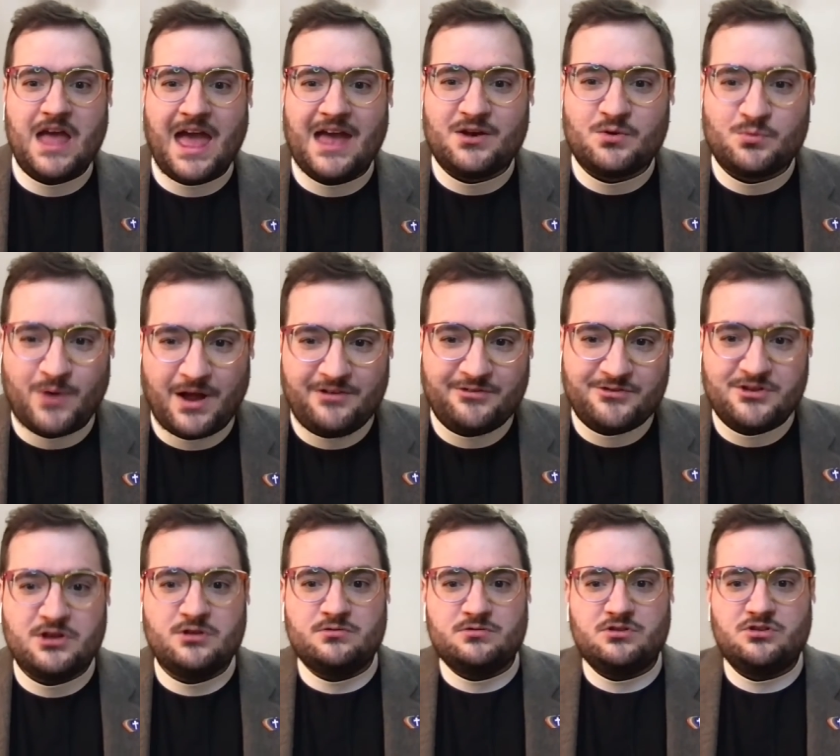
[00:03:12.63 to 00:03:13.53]
and
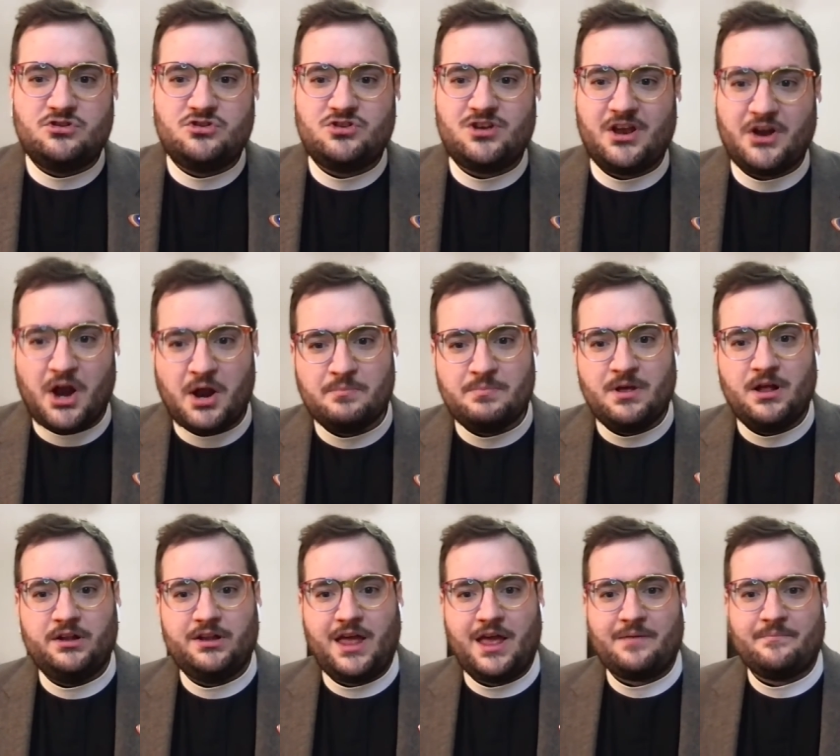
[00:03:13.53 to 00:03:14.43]
refuge in our
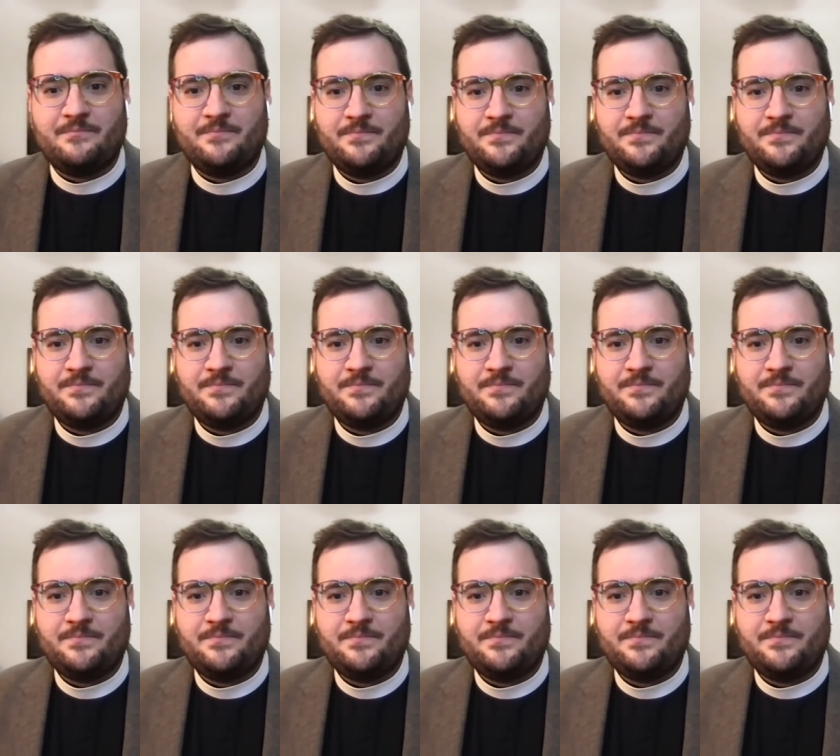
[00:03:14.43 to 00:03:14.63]
building.